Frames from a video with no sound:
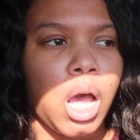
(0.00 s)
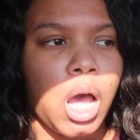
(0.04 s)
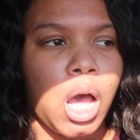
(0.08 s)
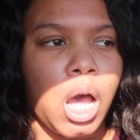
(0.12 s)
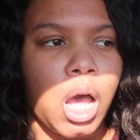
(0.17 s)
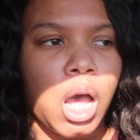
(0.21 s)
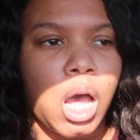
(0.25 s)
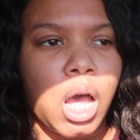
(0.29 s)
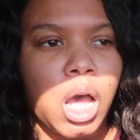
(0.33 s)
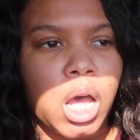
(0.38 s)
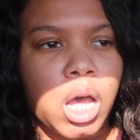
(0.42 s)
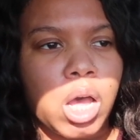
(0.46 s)

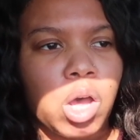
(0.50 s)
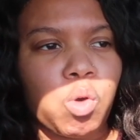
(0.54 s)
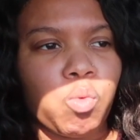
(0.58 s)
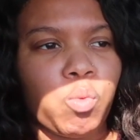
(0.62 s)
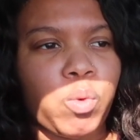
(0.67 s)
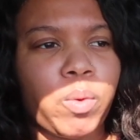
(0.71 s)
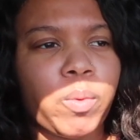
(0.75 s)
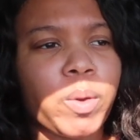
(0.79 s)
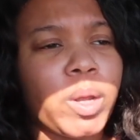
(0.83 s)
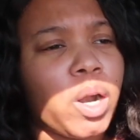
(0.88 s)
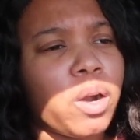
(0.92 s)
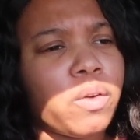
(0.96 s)
Uh,
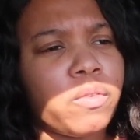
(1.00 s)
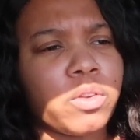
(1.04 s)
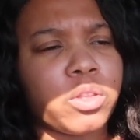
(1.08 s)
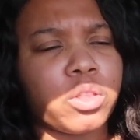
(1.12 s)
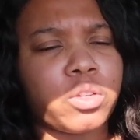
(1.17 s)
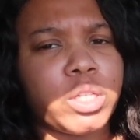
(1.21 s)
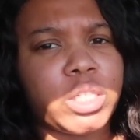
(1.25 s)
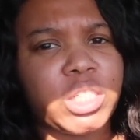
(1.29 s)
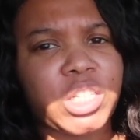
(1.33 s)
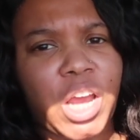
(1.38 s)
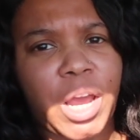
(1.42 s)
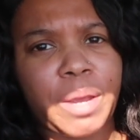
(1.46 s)
we went over
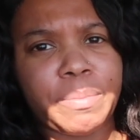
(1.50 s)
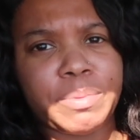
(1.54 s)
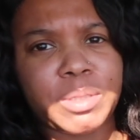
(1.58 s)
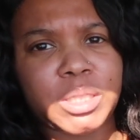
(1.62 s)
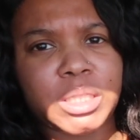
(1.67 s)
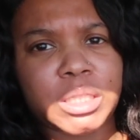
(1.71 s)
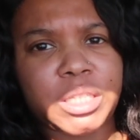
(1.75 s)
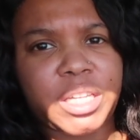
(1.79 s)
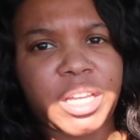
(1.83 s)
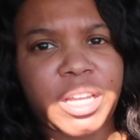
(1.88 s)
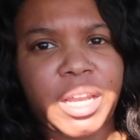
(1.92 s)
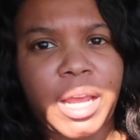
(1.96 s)
three
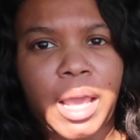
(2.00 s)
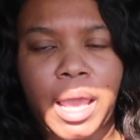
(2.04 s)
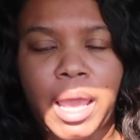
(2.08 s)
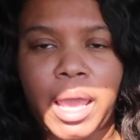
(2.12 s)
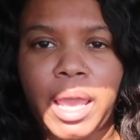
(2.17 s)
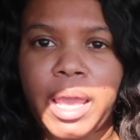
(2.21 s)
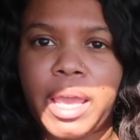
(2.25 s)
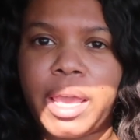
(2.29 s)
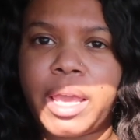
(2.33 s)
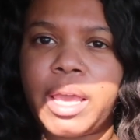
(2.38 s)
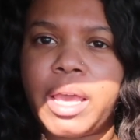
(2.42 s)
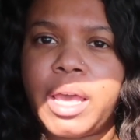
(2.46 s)
chapters
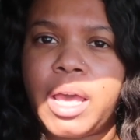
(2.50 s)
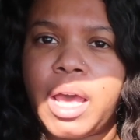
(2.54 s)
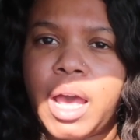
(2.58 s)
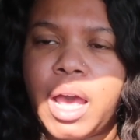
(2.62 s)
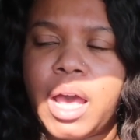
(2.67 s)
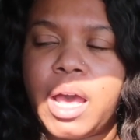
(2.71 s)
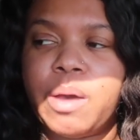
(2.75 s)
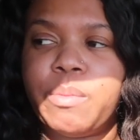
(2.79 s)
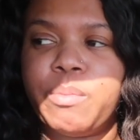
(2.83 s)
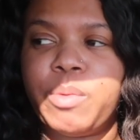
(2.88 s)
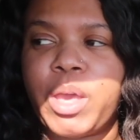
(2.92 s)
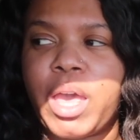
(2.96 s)
today.
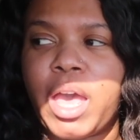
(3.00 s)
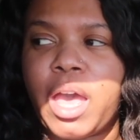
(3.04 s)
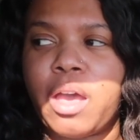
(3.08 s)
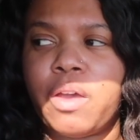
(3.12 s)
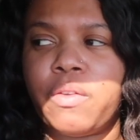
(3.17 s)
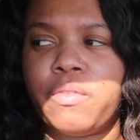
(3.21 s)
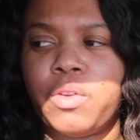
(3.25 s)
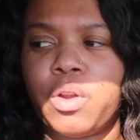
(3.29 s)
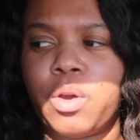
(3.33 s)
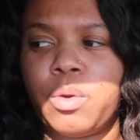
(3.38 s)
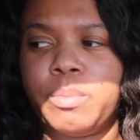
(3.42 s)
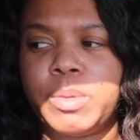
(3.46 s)
Um, we
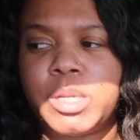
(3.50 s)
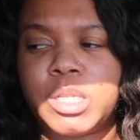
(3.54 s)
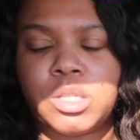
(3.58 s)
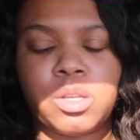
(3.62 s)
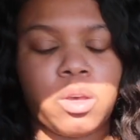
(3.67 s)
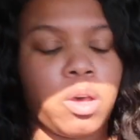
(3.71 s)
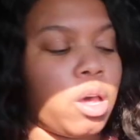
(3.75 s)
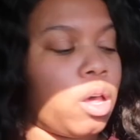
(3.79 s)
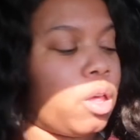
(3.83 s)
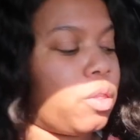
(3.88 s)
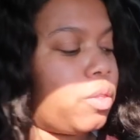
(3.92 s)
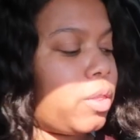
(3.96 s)
have no
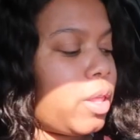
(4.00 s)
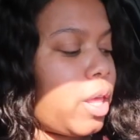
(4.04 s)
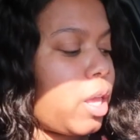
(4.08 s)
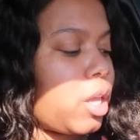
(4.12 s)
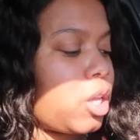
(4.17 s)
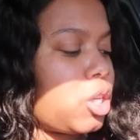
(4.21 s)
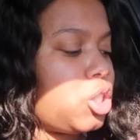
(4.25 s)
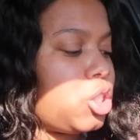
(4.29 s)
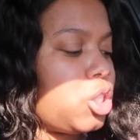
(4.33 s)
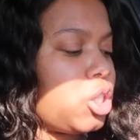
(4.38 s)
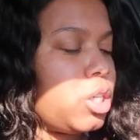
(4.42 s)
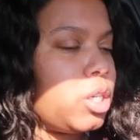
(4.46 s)
mental health
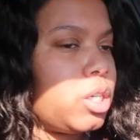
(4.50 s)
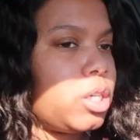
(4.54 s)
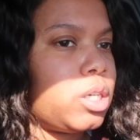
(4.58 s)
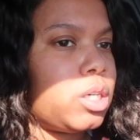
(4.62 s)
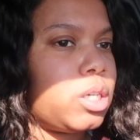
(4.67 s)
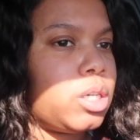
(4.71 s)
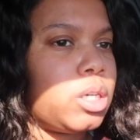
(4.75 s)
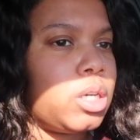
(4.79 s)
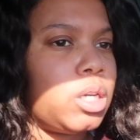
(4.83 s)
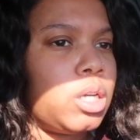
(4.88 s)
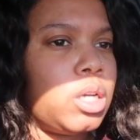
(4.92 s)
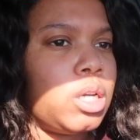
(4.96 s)

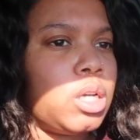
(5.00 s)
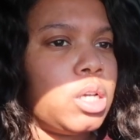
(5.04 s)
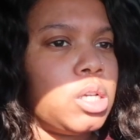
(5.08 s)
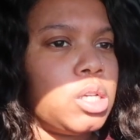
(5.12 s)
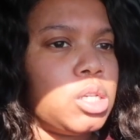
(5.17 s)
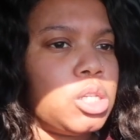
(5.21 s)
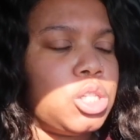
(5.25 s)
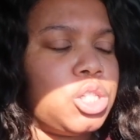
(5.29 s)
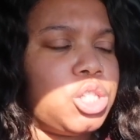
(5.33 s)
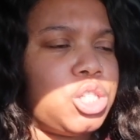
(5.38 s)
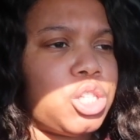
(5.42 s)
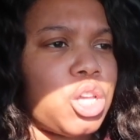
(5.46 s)
lecture,
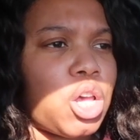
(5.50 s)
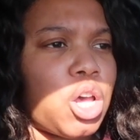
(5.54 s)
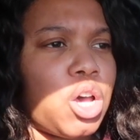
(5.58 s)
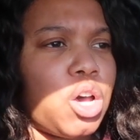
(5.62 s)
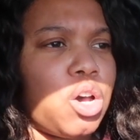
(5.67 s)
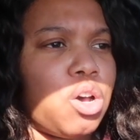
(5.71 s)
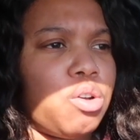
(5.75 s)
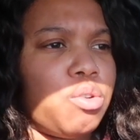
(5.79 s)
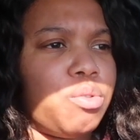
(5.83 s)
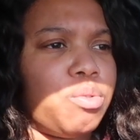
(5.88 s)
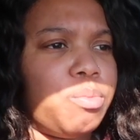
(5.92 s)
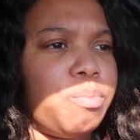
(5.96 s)

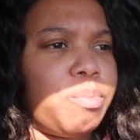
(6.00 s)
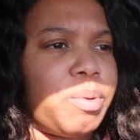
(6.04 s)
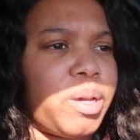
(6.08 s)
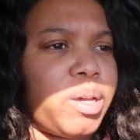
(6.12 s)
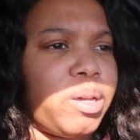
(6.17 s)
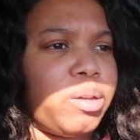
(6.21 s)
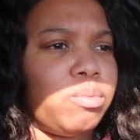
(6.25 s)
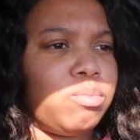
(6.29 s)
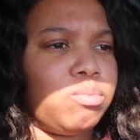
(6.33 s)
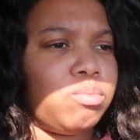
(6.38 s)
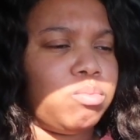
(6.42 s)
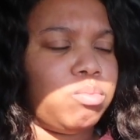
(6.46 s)
so
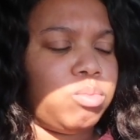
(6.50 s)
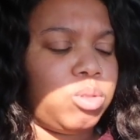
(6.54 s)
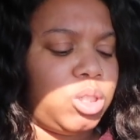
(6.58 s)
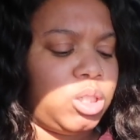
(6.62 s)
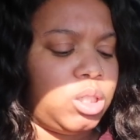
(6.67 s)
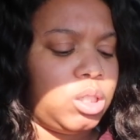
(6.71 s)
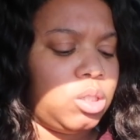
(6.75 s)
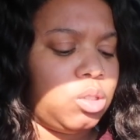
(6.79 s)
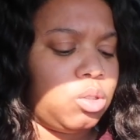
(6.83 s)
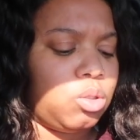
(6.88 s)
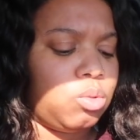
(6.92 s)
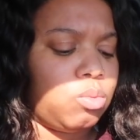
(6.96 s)
but
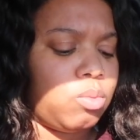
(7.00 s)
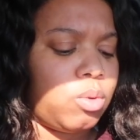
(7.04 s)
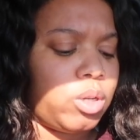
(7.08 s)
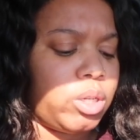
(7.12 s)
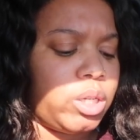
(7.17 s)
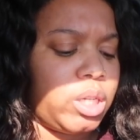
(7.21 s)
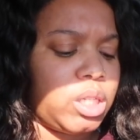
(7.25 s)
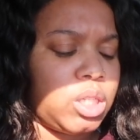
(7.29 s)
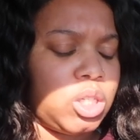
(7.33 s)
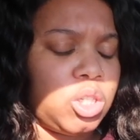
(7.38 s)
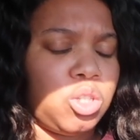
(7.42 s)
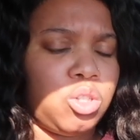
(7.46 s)
she do
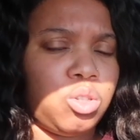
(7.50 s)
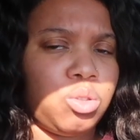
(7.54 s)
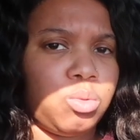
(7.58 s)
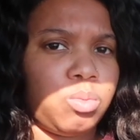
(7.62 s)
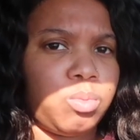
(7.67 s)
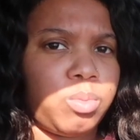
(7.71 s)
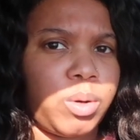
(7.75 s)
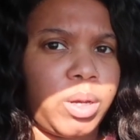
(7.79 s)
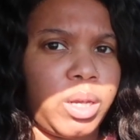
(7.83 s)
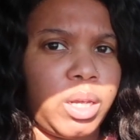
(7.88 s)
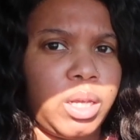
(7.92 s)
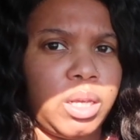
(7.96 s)
want us to
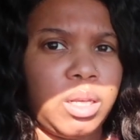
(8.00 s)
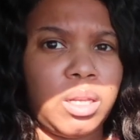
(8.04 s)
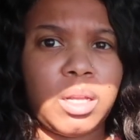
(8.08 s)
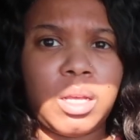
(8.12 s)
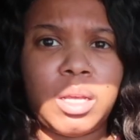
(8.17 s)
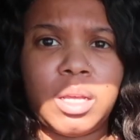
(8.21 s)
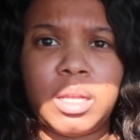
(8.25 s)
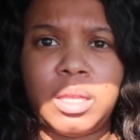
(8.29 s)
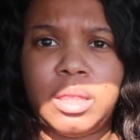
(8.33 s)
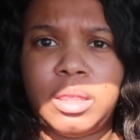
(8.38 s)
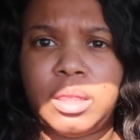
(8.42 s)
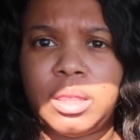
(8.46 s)
read
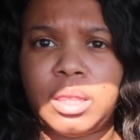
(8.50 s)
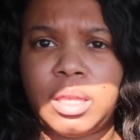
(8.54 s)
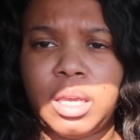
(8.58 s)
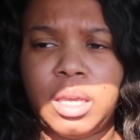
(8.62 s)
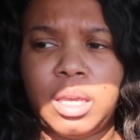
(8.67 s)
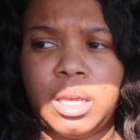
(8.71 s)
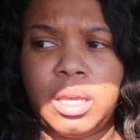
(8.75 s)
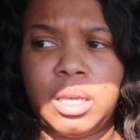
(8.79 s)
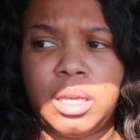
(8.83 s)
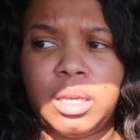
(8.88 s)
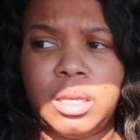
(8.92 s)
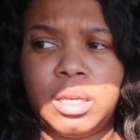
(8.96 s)

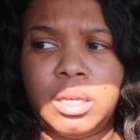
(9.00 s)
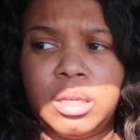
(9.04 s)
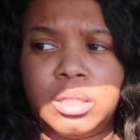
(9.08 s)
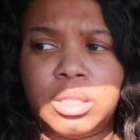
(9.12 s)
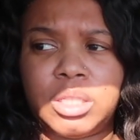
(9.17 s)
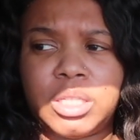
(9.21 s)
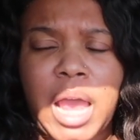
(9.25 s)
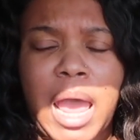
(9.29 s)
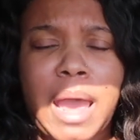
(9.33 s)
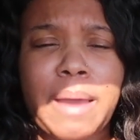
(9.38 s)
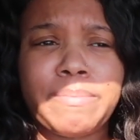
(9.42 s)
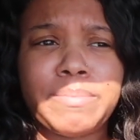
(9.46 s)
the
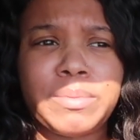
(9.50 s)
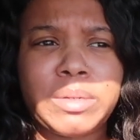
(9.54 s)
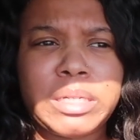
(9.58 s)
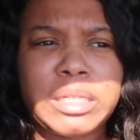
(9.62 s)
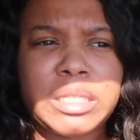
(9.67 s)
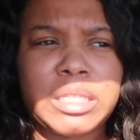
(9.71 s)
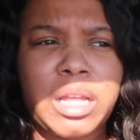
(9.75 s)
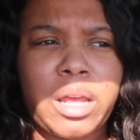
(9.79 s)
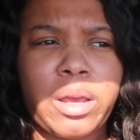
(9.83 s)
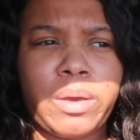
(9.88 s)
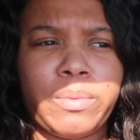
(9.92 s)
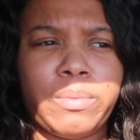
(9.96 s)

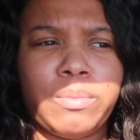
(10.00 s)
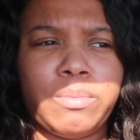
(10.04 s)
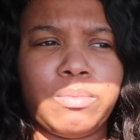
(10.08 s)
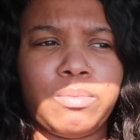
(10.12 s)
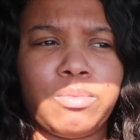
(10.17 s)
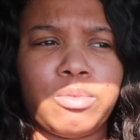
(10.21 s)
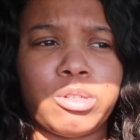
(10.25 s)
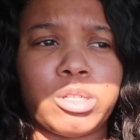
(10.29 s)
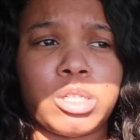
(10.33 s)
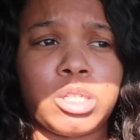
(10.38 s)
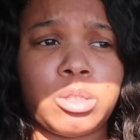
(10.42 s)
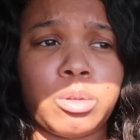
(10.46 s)
chapters that
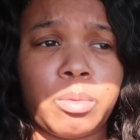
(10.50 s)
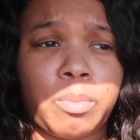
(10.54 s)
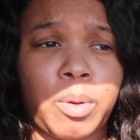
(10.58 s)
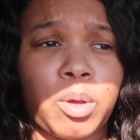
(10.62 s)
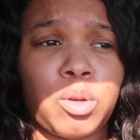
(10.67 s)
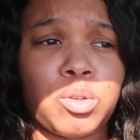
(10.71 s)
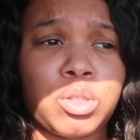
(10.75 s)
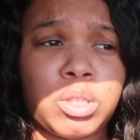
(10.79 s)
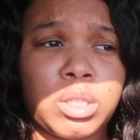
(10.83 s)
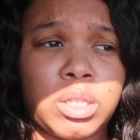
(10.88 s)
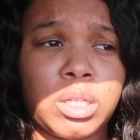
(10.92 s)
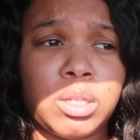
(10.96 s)
we're
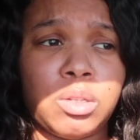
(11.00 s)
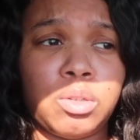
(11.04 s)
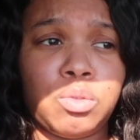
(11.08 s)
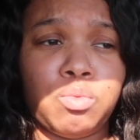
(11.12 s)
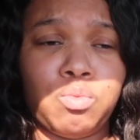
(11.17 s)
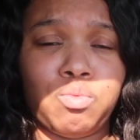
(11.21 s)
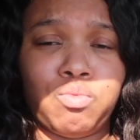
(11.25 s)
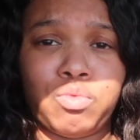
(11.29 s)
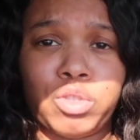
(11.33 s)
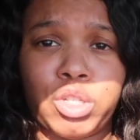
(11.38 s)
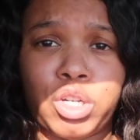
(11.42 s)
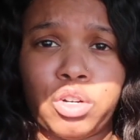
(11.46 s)
supposed to
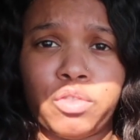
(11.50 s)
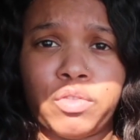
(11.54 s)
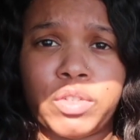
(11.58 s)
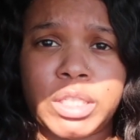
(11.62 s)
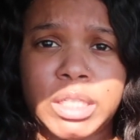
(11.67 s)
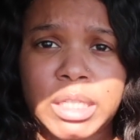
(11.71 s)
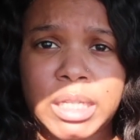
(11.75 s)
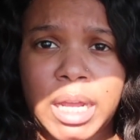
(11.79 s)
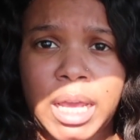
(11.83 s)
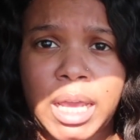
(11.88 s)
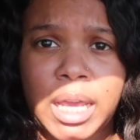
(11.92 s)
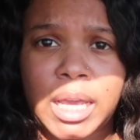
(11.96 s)
went over
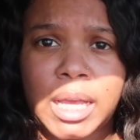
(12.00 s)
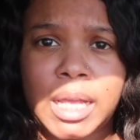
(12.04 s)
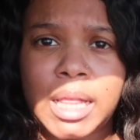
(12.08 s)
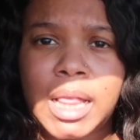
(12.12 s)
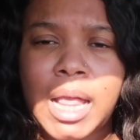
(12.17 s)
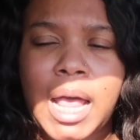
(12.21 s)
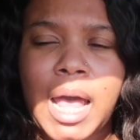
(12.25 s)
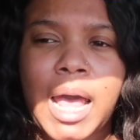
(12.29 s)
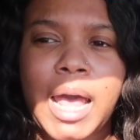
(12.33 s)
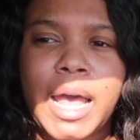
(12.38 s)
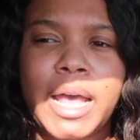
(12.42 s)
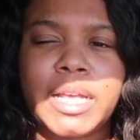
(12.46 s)
today in
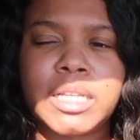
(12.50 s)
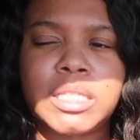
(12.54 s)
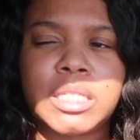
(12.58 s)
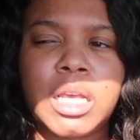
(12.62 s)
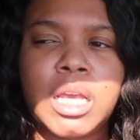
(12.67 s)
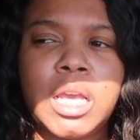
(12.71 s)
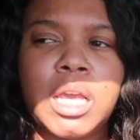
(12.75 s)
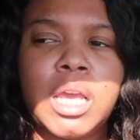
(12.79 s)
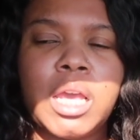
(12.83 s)
class